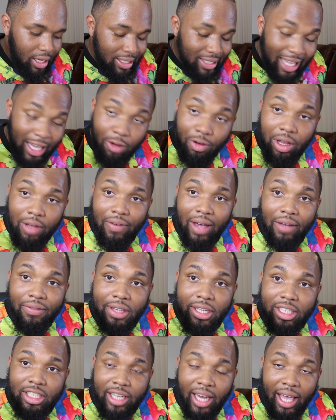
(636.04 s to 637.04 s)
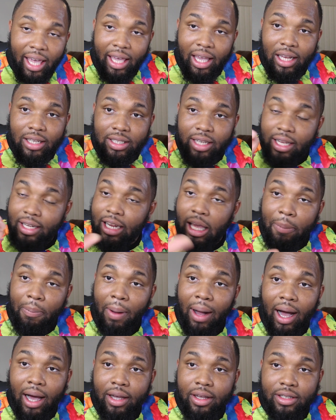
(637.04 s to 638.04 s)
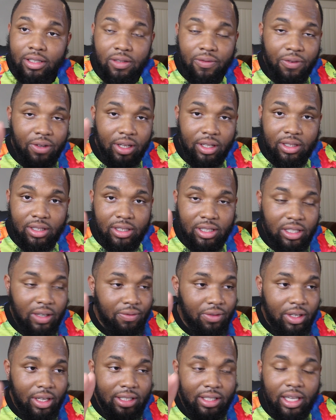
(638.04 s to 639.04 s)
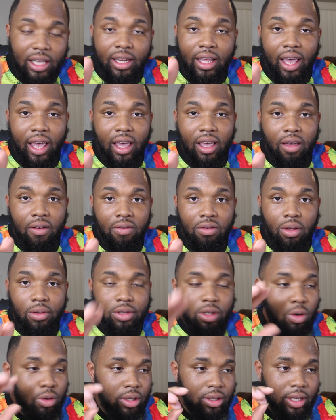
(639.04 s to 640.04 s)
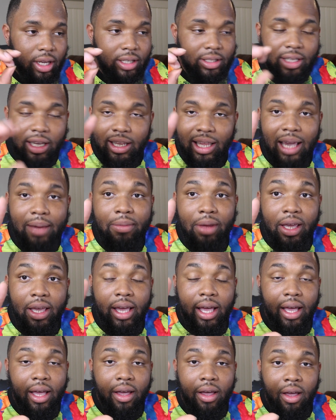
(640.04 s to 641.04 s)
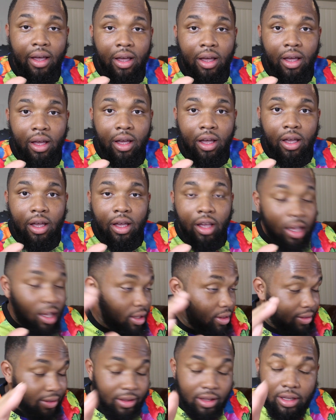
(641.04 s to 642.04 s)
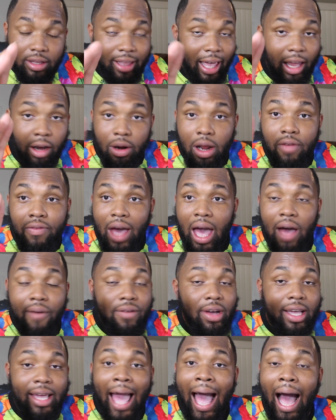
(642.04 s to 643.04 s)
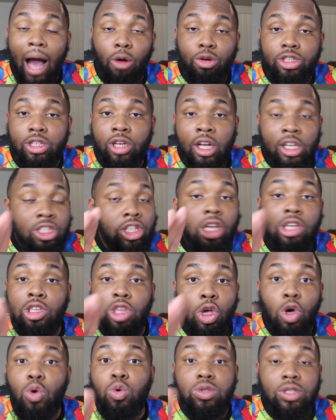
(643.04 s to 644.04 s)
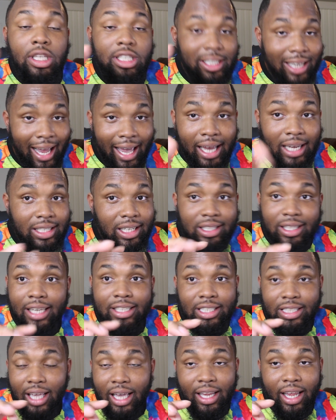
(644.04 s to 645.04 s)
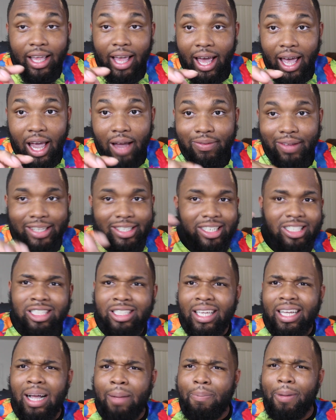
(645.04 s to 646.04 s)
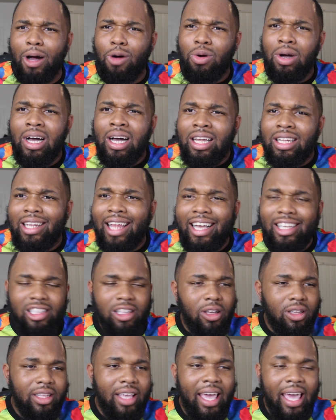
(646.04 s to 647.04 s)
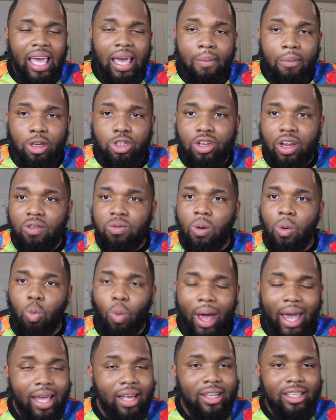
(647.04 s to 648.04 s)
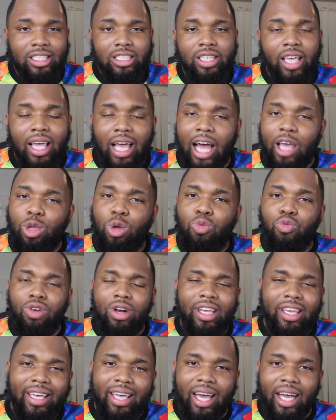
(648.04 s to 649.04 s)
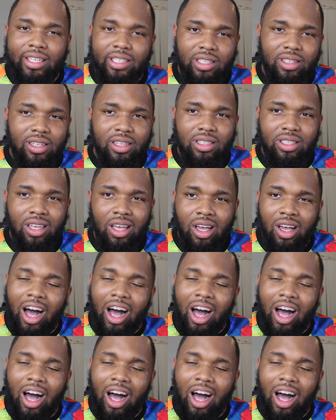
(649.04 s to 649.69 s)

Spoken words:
they don't even have the change in their pockets for the stuff that they say they have. You know what I'm saying? Or the things they claim they got. They don't even have a couch to lose the change that they say they have. Like, just think about, like, the imagery of what Wayne is saying. Are you really catching this?